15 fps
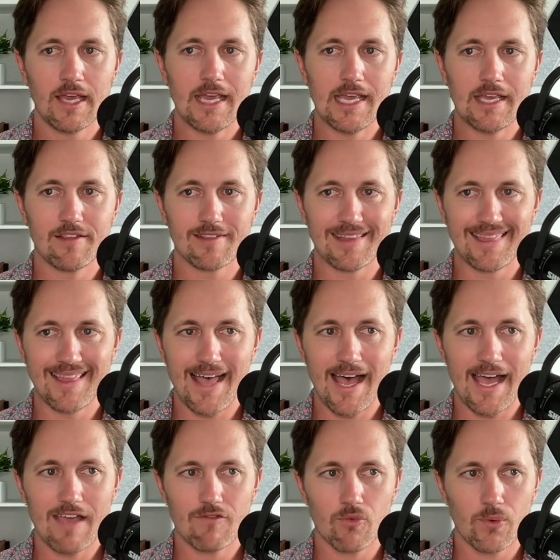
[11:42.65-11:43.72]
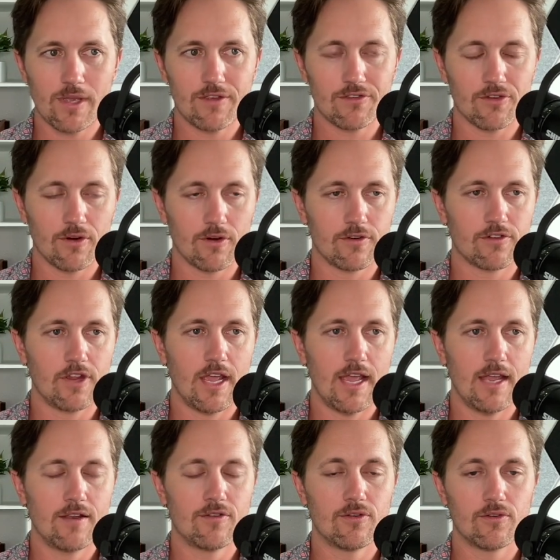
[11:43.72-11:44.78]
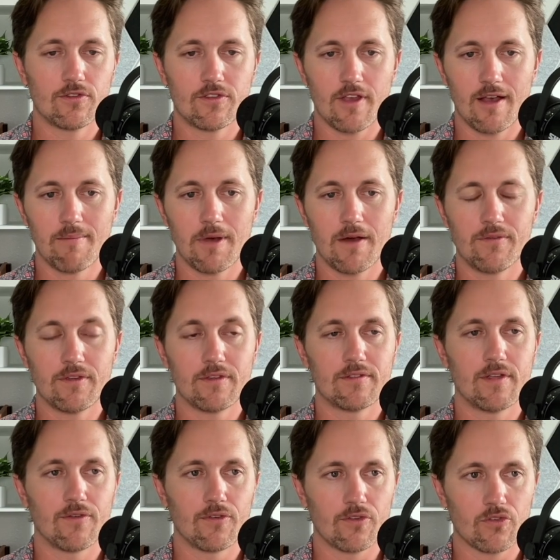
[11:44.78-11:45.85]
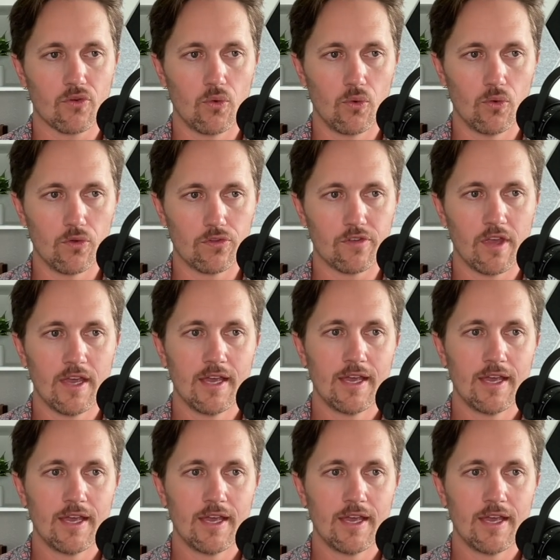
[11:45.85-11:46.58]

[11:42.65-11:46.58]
is live research into some of these different schools